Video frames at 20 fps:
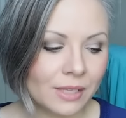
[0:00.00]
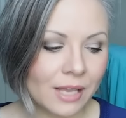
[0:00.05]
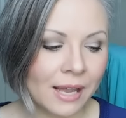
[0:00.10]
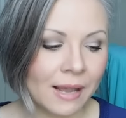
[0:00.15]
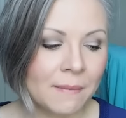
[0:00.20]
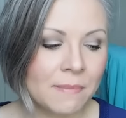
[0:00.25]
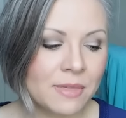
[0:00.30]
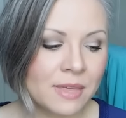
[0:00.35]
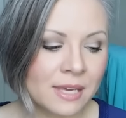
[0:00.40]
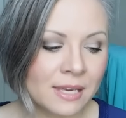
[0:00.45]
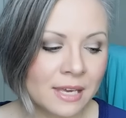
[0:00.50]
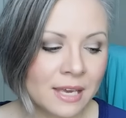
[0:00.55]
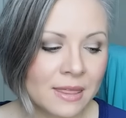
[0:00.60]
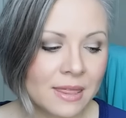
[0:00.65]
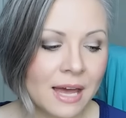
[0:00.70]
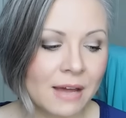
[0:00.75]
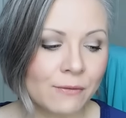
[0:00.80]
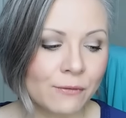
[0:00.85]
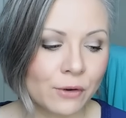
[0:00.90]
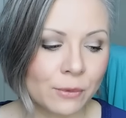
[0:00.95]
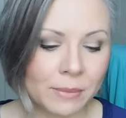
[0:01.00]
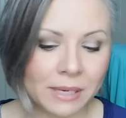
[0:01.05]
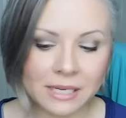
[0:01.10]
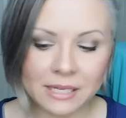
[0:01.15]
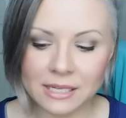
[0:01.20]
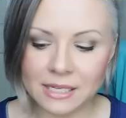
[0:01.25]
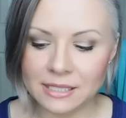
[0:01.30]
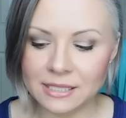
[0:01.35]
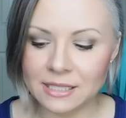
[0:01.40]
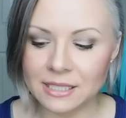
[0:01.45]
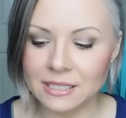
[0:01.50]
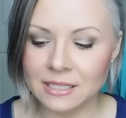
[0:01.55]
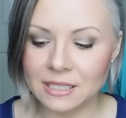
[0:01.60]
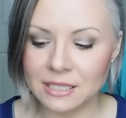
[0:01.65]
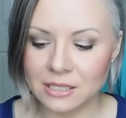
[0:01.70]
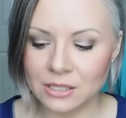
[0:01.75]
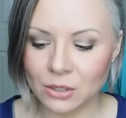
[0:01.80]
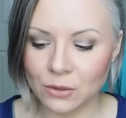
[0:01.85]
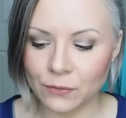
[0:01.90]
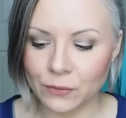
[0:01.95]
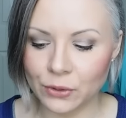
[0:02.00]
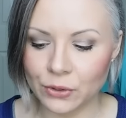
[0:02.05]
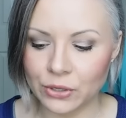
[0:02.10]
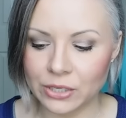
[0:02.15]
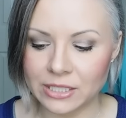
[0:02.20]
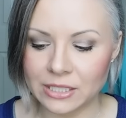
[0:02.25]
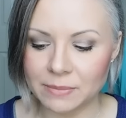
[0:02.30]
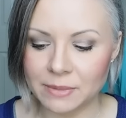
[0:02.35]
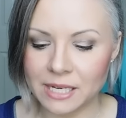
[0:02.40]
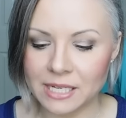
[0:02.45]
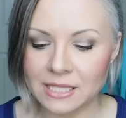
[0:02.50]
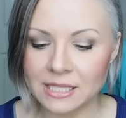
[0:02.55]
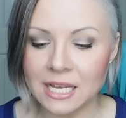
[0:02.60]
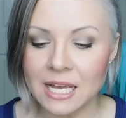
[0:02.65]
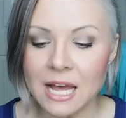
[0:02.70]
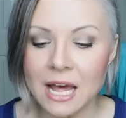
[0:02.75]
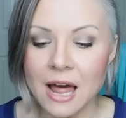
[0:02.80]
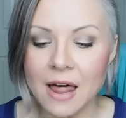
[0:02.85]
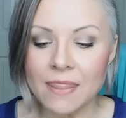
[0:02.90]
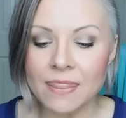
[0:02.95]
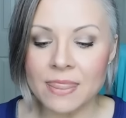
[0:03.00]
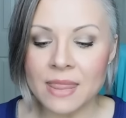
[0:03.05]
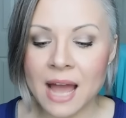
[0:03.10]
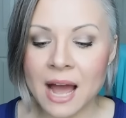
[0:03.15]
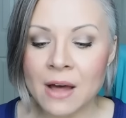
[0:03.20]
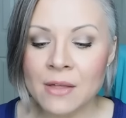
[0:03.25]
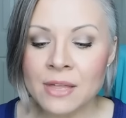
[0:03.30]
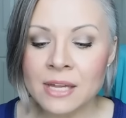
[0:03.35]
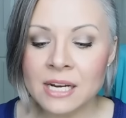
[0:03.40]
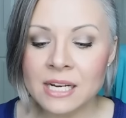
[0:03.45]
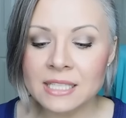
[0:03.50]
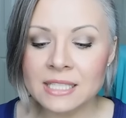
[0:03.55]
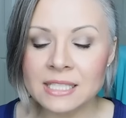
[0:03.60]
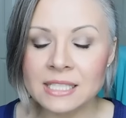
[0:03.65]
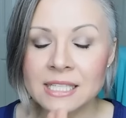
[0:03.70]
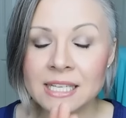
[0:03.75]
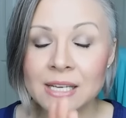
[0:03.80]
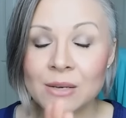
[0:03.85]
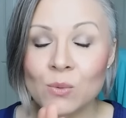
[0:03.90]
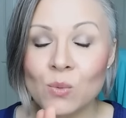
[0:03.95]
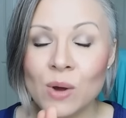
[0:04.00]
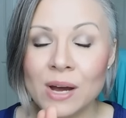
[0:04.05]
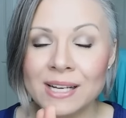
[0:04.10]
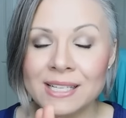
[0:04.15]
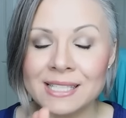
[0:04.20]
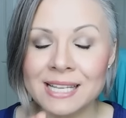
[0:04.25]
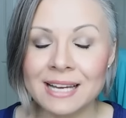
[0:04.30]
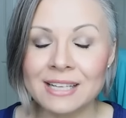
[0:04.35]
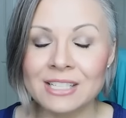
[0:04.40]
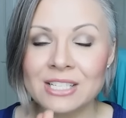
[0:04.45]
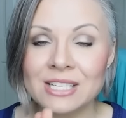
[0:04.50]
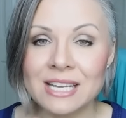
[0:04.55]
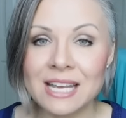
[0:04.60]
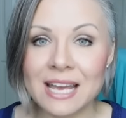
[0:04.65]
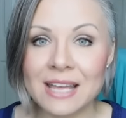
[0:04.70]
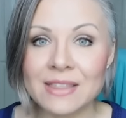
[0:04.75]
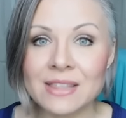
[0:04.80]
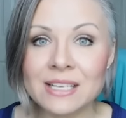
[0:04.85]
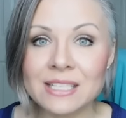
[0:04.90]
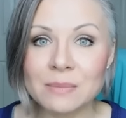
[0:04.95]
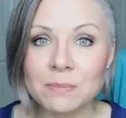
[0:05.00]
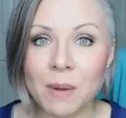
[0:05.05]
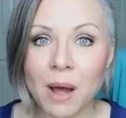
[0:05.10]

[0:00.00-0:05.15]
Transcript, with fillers: I'm thinking that for my nieces this year for Christmas, now that I see what is actually in these